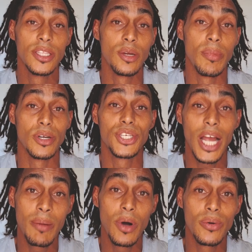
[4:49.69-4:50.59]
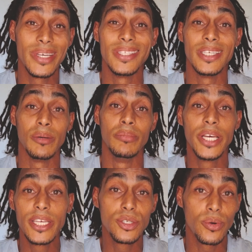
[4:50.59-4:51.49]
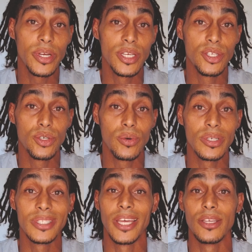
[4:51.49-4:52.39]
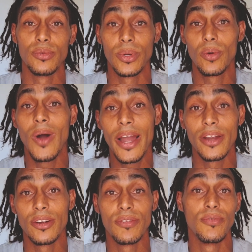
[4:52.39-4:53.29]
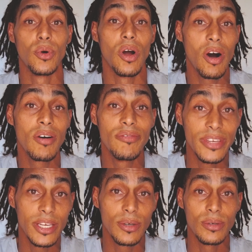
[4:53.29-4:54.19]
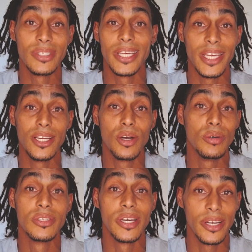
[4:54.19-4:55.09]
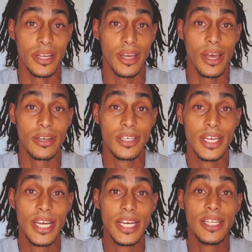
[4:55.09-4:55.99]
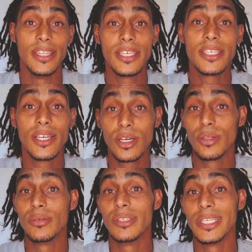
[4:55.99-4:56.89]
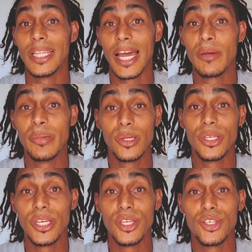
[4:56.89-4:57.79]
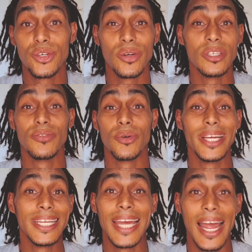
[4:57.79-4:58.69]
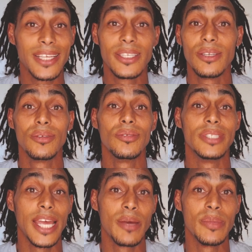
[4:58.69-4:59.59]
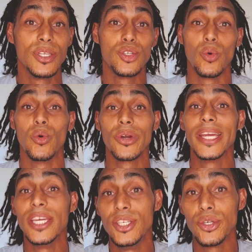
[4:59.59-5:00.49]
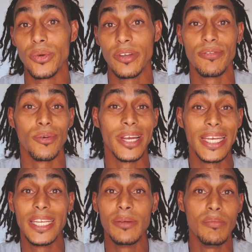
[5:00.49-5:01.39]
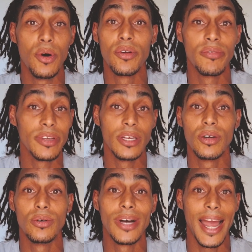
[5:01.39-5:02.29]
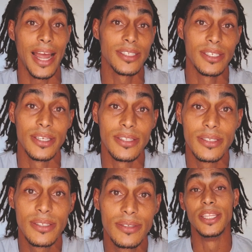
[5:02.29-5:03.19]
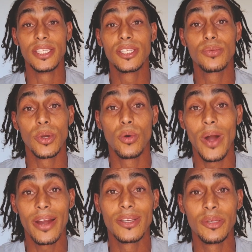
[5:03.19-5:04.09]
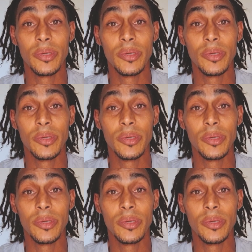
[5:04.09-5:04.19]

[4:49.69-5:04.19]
The Marchamo is the obligatory insurance that is required for all vehicles in Costa Rica. This includes the liability insurance for any accidental damage or injury for any motor vehicle accidents. This is required to